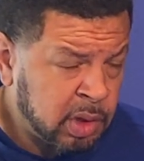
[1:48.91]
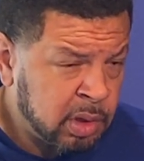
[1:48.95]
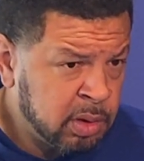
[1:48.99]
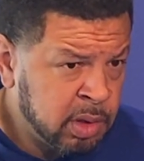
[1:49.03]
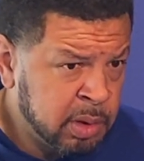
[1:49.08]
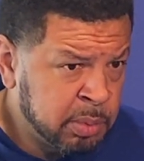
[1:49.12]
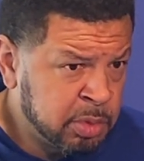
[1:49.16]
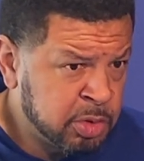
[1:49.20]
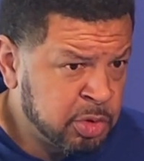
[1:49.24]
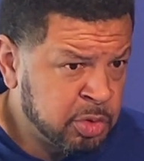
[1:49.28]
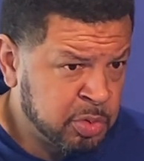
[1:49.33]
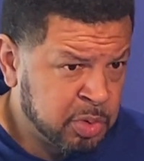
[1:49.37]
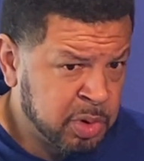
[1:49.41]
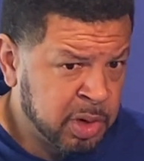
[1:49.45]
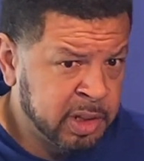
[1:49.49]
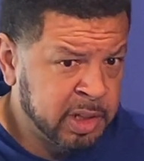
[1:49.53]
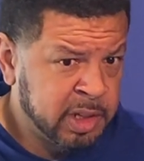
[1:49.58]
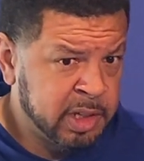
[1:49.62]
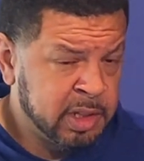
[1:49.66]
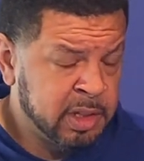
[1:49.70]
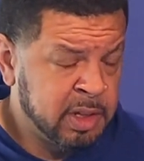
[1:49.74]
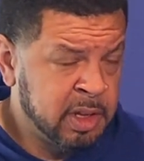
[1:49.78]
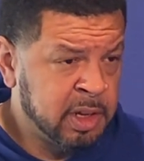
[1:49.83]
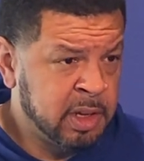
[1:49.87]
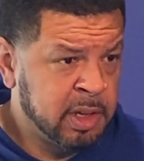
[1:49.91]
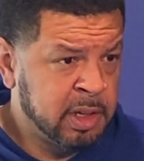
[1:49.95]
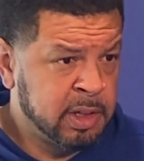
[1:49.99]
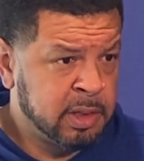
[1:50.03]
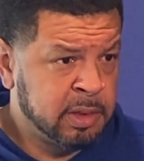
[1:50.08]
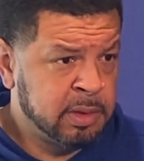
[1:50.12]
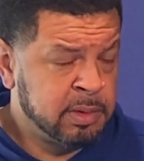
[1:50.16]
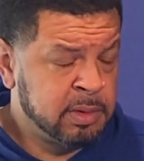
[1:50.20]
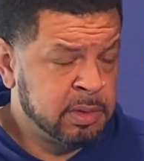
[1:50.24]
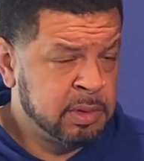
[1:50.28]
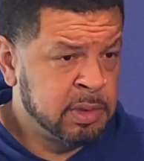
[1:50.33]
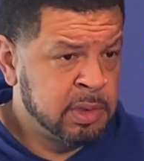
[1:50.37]
It was really the
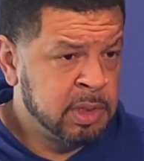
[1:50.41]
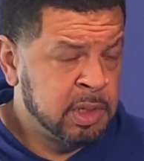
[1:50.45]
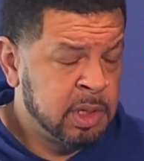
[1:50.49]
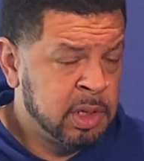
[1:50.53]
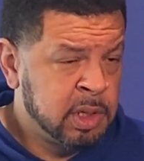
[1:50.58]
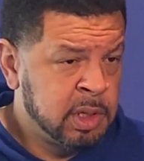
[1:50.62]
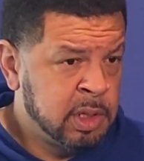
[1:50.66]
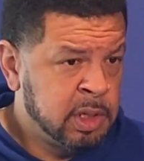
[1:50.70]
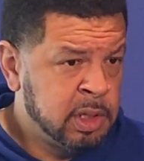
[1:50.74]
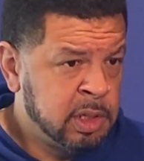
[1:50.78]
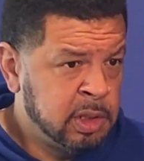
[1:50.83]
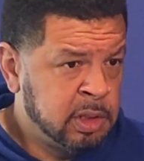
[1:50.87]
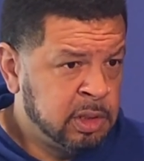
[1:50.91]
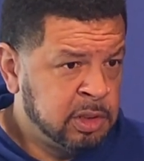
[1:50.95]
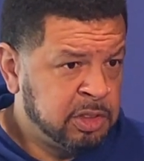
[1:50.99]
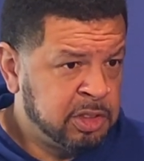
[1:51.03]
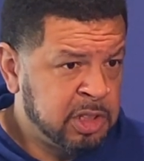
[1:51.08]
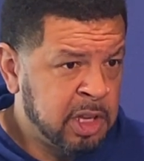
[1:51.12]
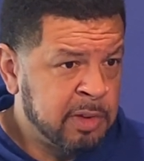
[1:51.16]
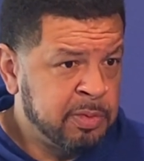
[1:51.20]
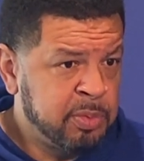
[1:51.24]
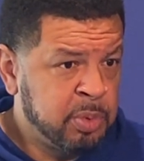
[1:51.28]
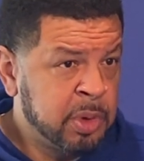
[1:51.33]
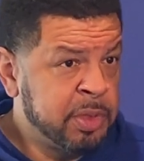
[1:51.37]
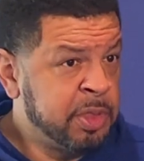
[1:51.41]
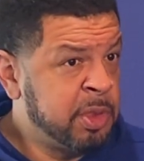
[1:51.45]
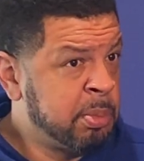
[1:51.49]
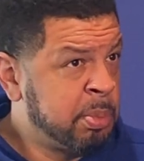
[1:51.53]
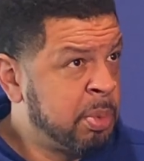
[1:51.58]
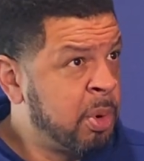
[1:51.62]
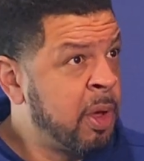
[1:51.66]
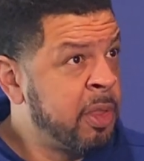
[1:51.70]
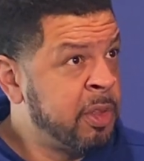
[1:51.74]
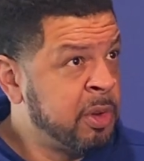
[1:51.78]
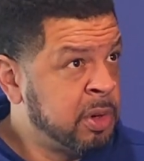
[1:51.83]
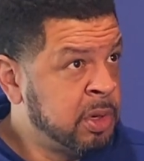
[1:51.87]
stuff with the
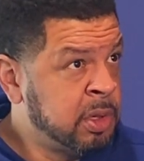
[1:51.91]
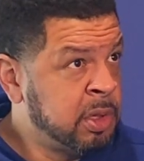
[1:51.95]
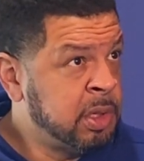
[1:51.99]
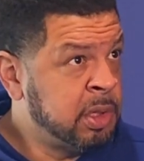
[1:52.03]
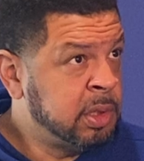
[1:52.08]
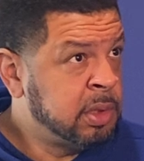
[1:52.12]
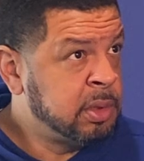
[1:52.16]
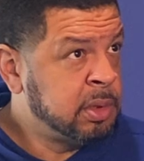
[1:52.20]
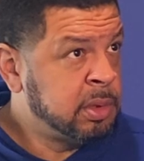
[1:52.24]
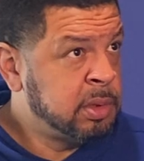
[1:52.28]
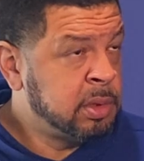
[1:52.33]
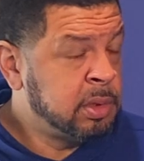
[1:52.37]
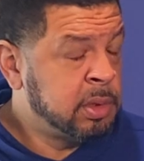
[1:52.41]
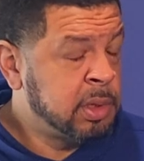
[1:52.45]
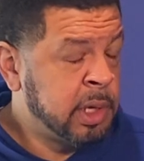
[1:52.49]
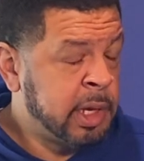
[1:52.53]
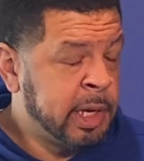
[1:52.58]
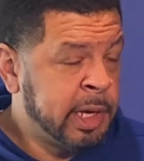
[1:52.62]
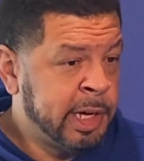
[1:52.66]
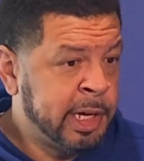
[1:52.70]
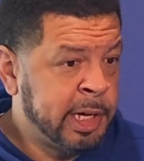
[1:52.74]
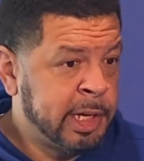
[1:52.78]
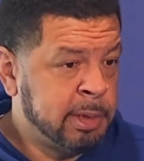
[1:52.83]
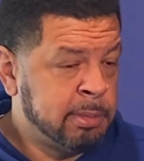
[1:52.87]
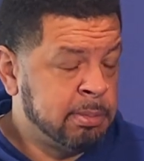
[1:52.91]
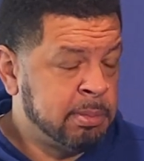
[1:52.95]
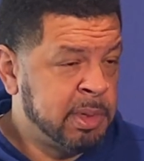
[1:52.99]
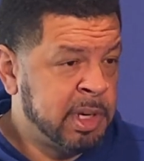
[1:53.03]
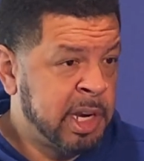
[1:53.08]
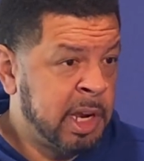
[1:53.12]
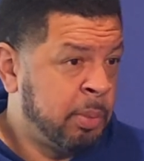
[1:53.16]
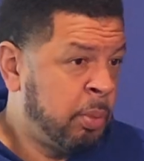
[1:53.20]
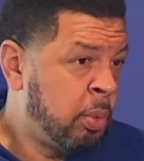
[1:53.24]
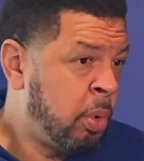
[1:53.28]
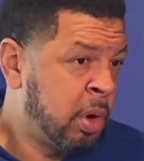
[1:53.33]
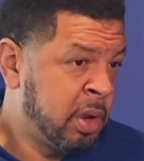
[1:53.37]
brotherhood. And I
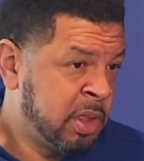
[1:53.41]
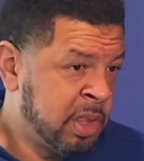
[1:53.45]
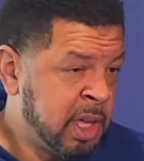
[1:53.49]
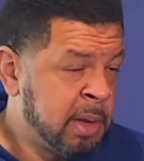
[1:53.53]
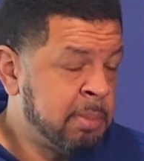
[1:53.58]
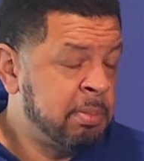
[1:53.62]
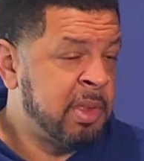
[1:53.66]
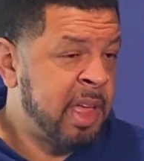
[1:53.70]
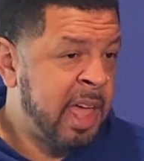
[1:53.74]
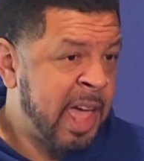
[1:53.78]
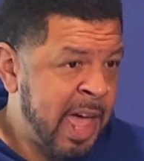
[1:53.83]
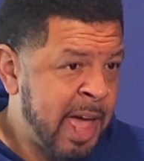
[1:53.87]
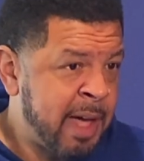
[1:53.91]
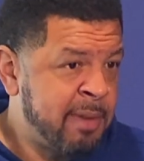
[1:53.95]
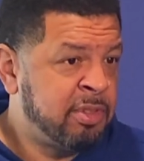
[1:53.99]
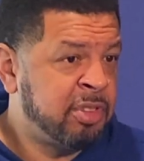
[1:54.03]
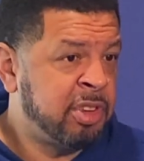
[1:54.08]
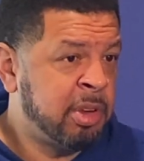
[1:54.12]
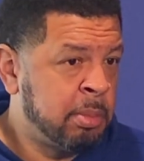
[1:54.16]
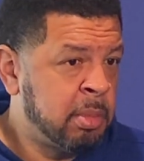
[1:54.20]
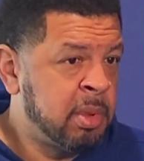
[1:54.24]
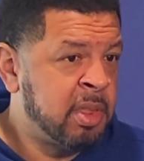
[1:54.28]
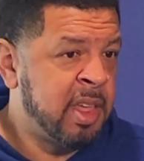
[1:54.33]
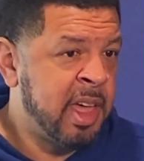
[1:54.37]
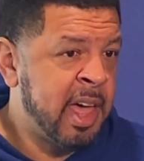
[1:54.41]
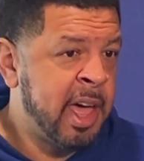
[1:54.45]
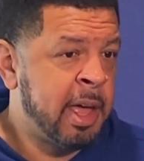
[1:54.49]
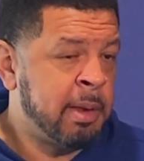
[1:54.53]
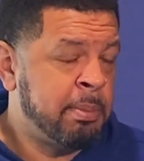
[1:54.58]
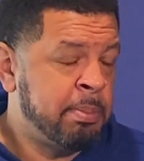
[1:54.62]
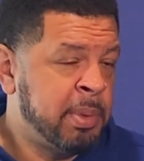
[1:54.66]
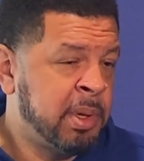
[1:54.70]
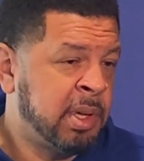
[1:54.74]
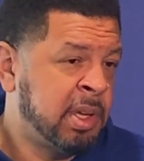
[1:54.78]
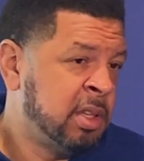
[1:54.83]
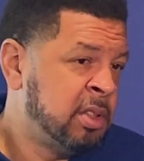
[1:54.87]
wanted him to have some of
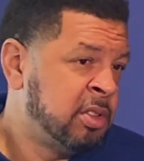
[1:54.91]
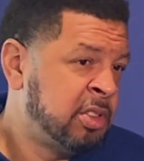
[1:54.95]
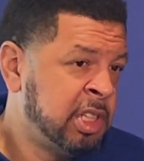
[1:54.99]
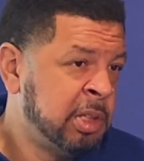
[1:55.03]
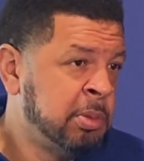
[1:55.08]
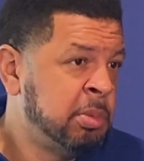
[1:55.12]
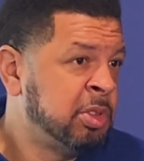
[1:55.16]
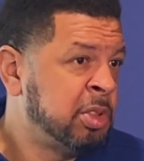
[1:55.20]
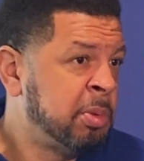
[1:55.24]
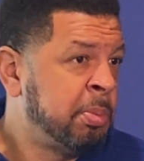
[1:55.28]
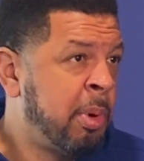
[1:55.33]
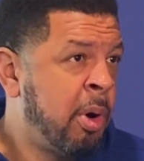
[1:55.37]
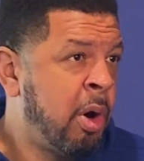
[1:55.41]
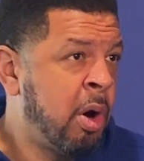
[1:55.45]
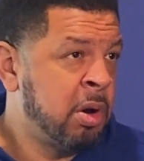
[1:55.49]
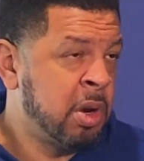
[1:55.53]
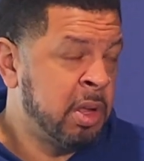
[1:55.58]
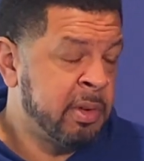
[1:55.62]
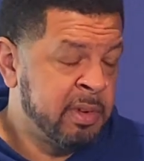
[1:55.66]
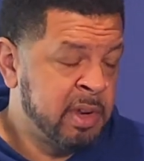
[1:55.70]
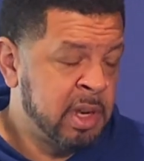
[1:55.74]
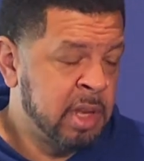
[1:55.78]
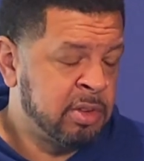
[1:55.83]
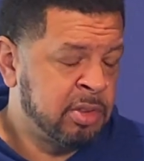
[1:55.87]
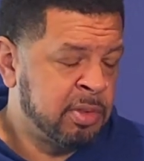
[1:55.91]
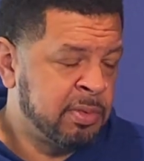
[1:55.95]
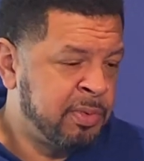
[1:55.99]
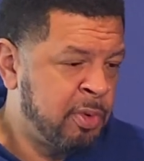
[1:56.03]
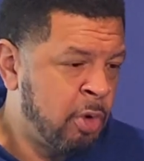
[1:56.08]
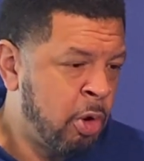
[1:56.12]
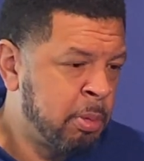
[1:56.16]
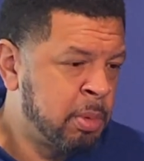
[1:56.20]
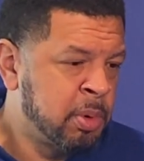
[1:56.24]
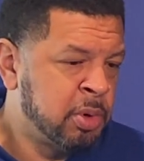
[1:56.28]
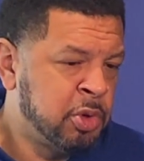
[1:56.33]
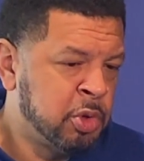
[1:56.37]
that because he was a part of it as a
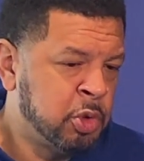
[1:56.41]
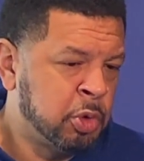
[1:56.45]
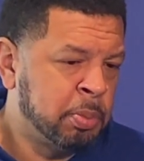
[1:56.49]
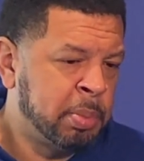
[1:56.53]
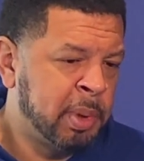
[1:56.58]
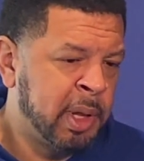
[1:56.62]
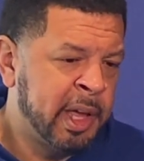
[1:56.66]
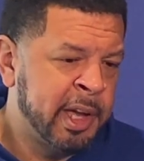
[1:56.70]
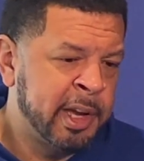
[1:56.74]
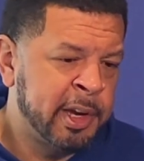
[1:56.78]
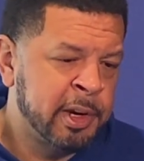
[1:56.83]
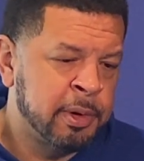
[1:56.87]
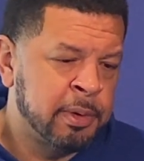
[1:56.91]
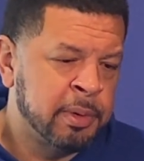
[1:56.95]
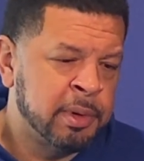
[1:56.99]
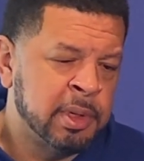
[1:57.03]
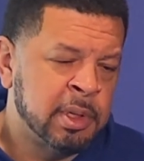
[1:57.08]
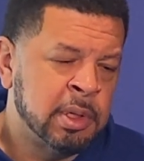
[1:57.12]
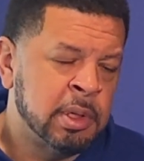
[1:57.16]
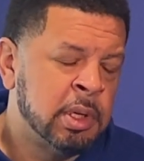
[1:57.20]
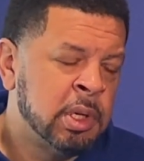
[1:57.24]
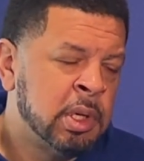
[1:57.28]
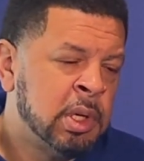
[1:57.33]
former Duke player. And